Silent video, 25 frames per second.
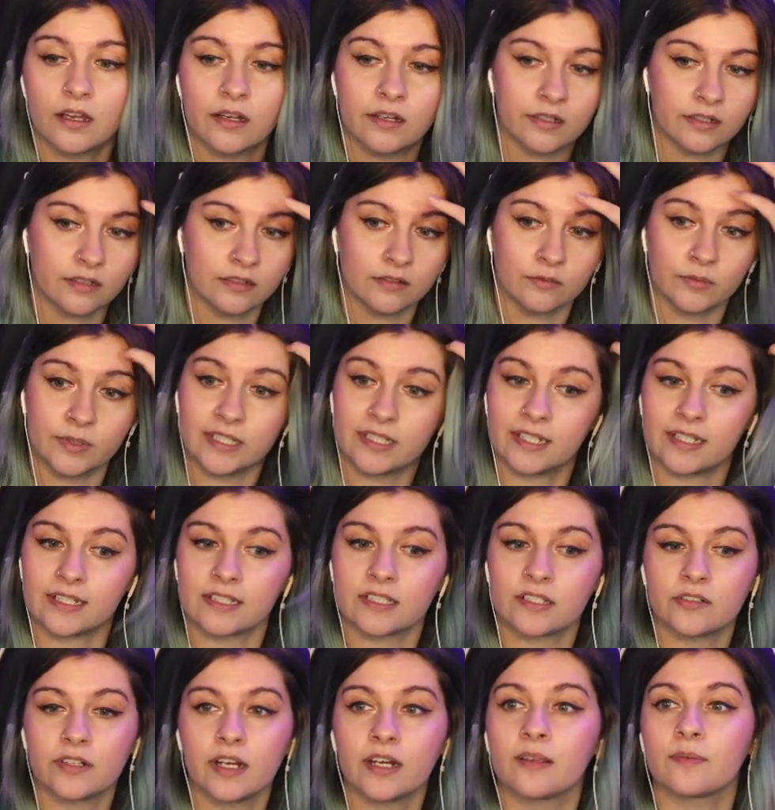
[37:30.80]
We
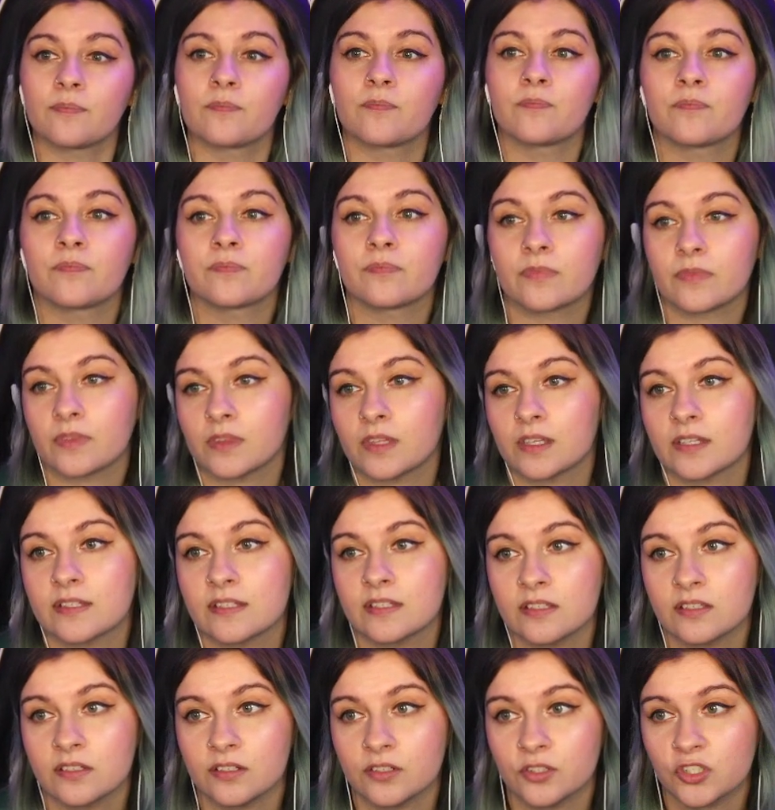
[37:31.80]
guessed right. A
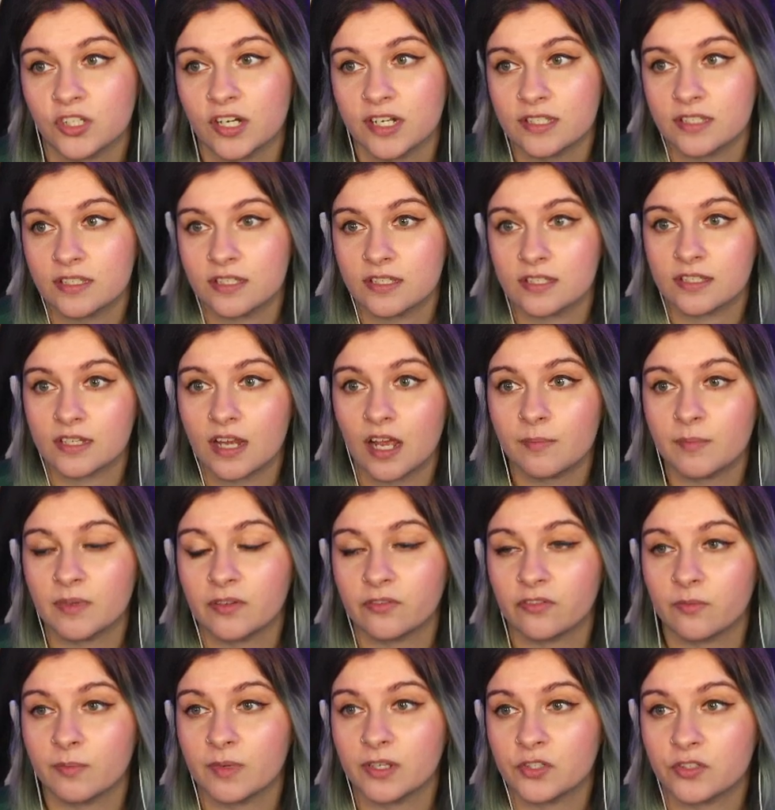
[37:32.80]
sister tries to stop me
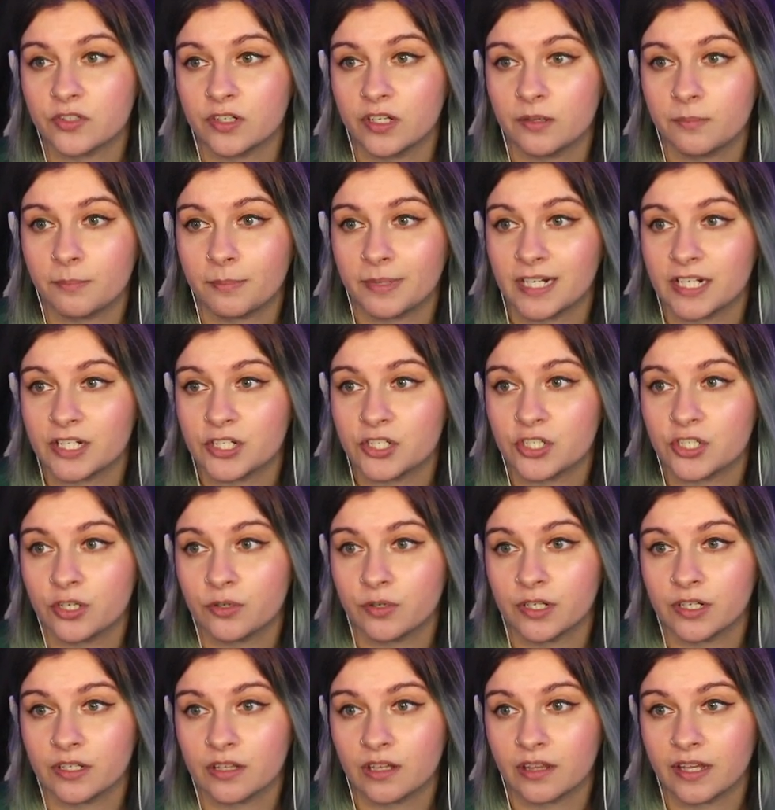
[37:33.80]
from entering, but I show
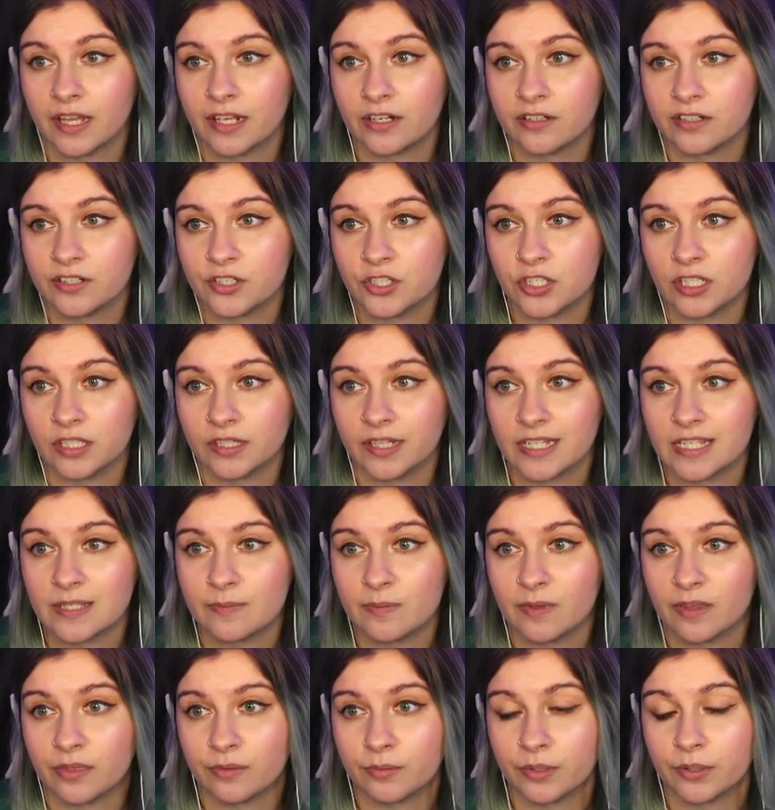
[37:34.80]
her the letter and she lets
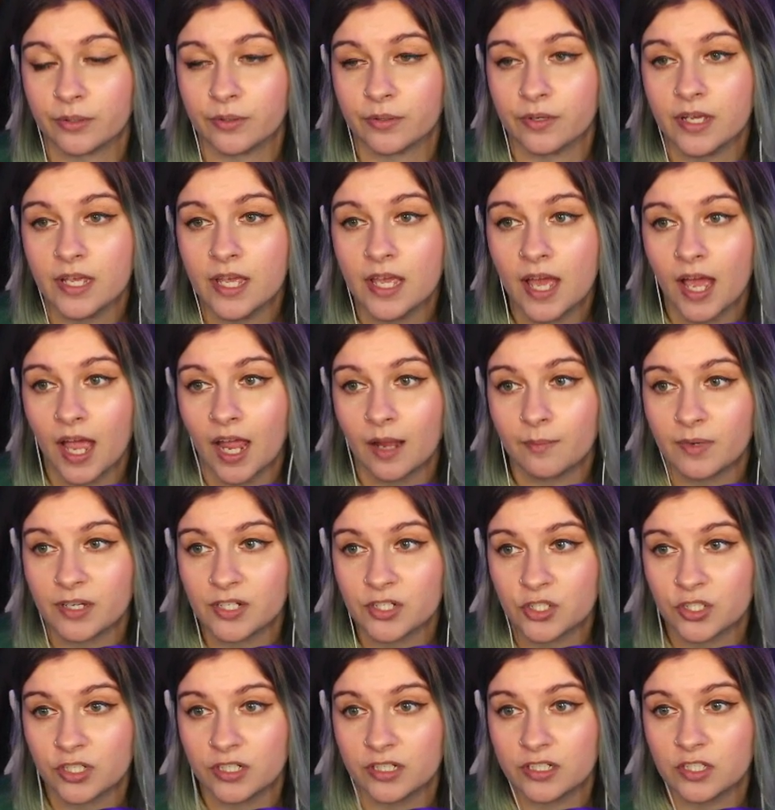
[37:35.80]
me through. I'm
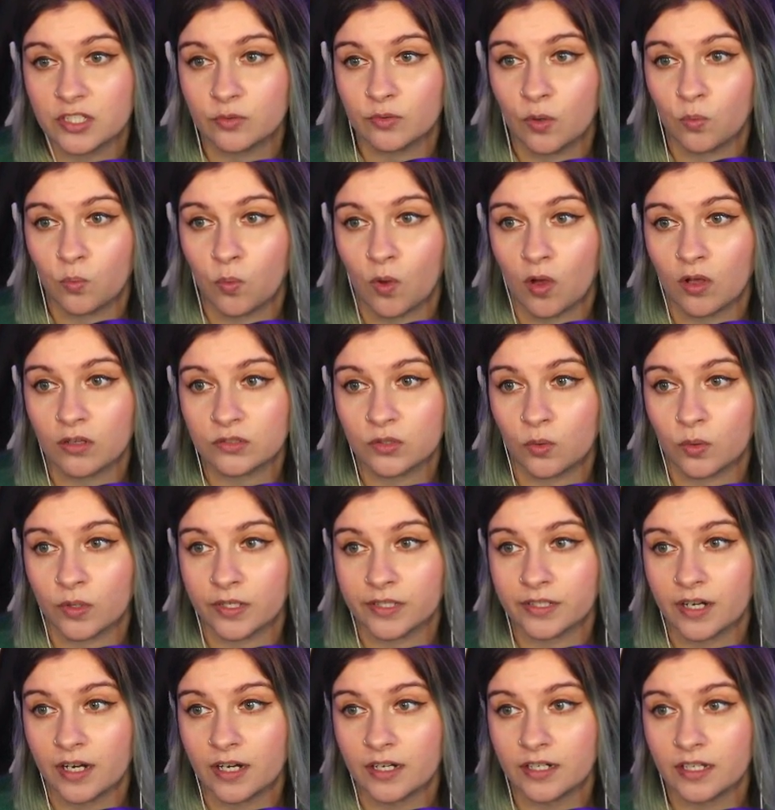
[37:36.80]
ushered into a walled
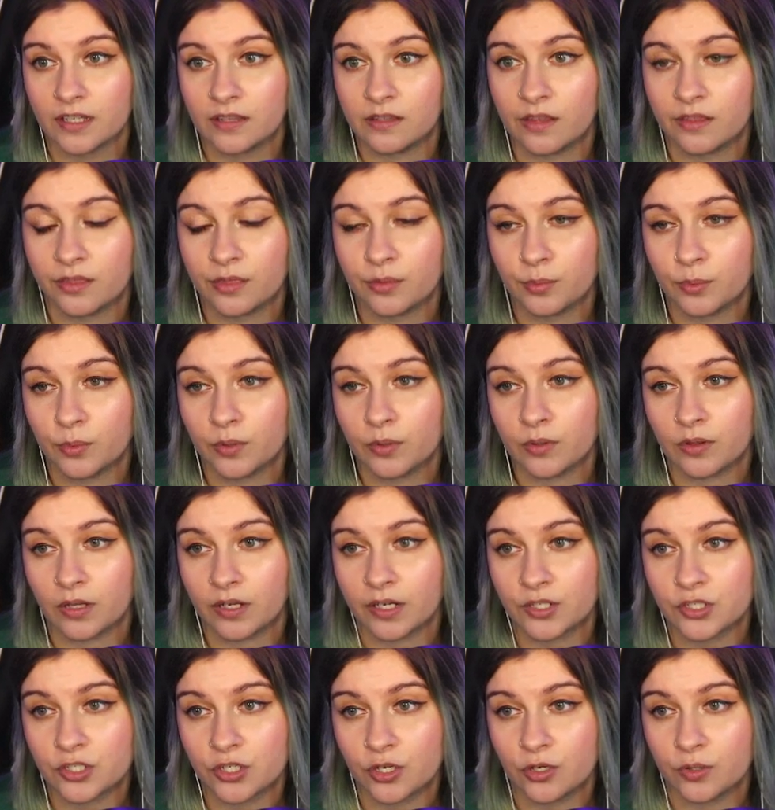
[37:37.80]
courtyard and then through a
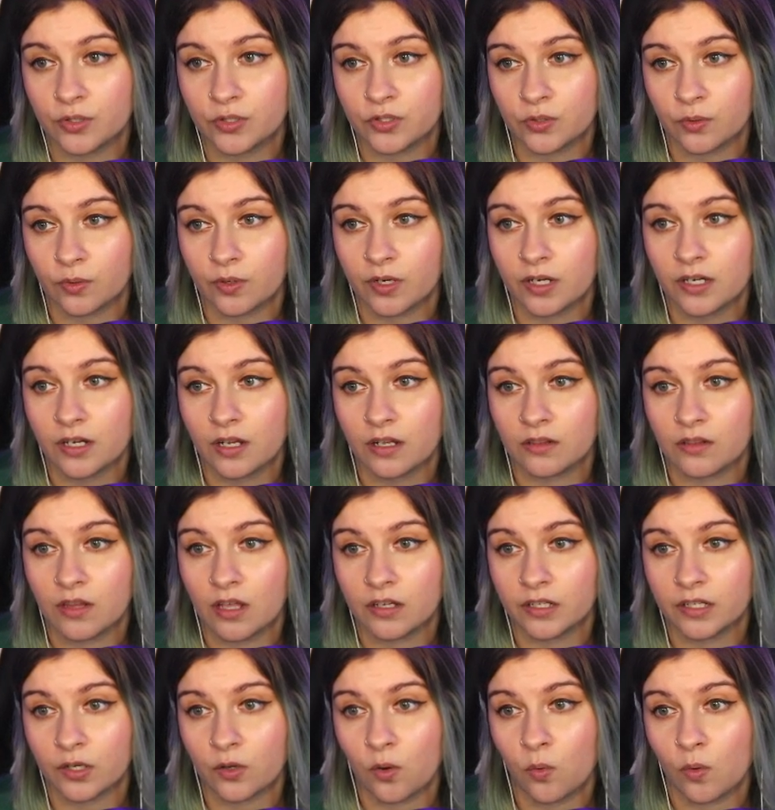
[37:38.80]
large oak door, along
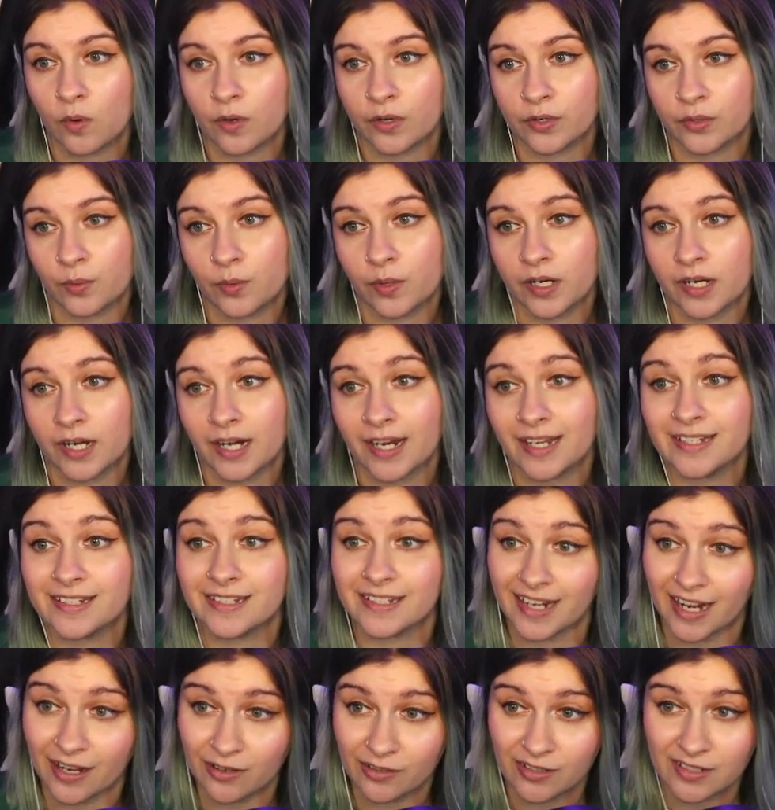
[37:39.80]
a corridor, and
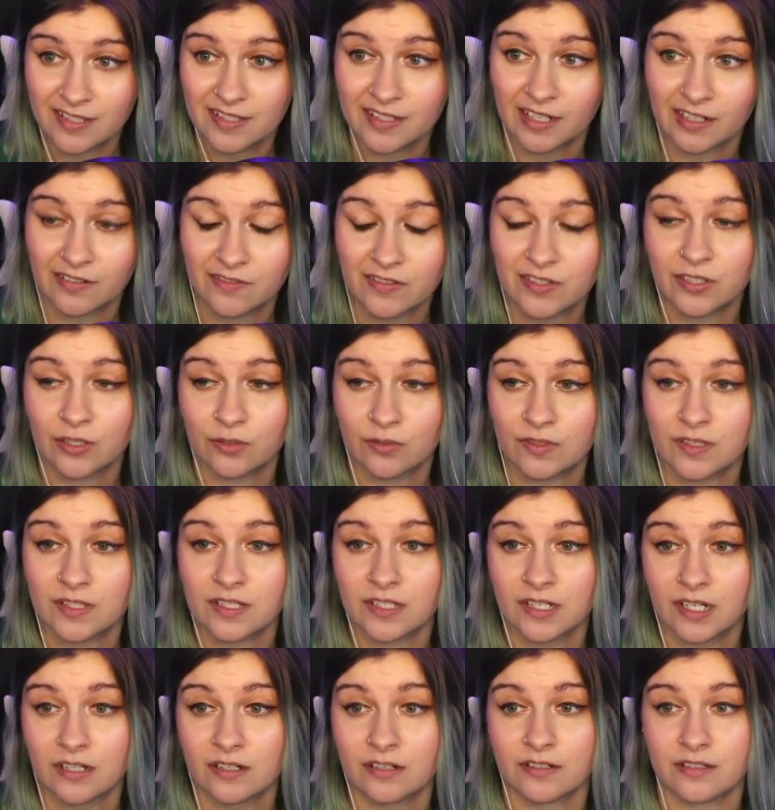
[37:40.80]
down a set of stone
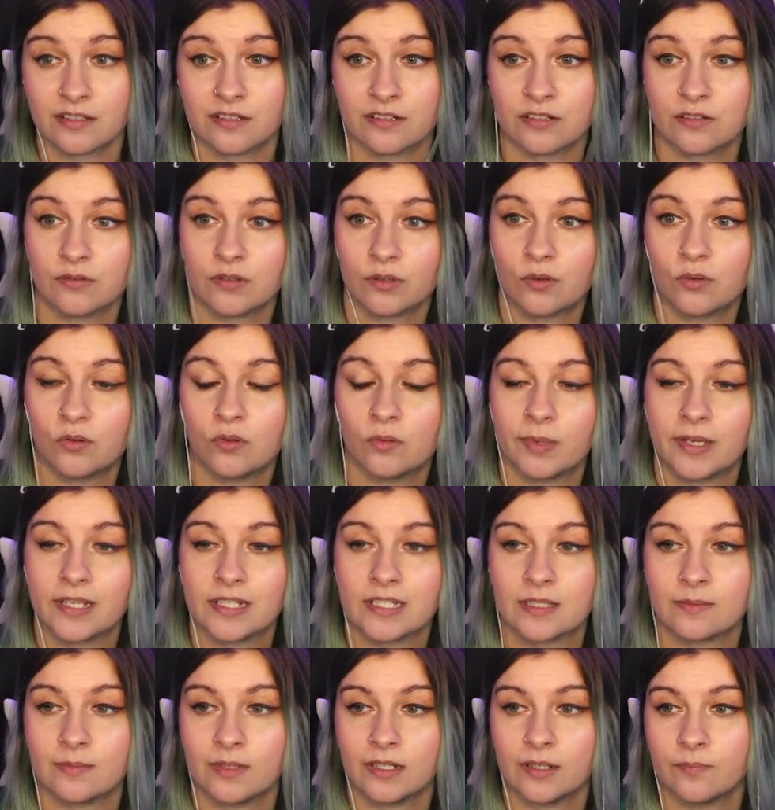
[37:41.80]
stairs into a cool
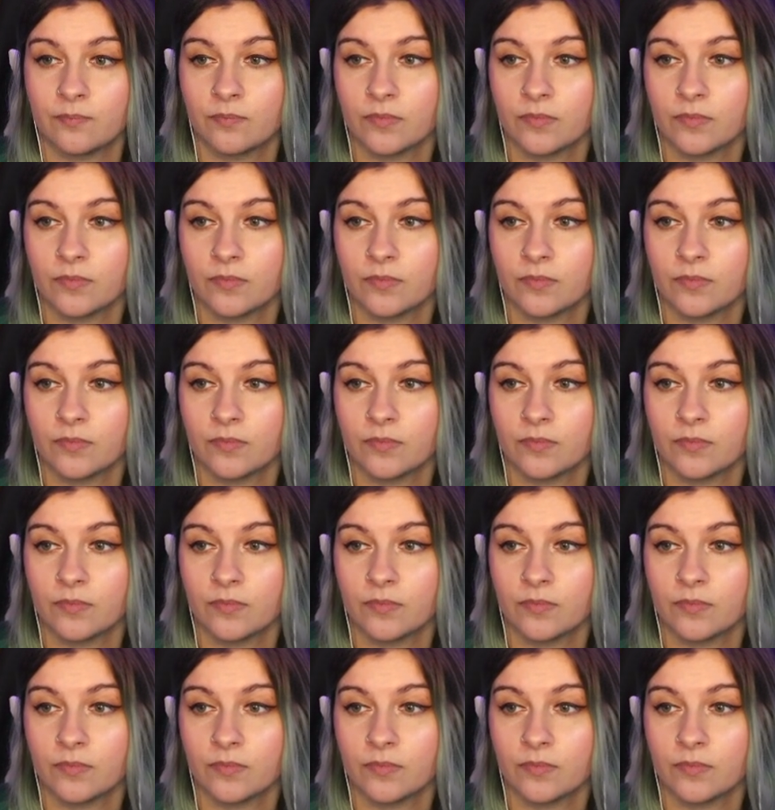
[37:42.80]
basement.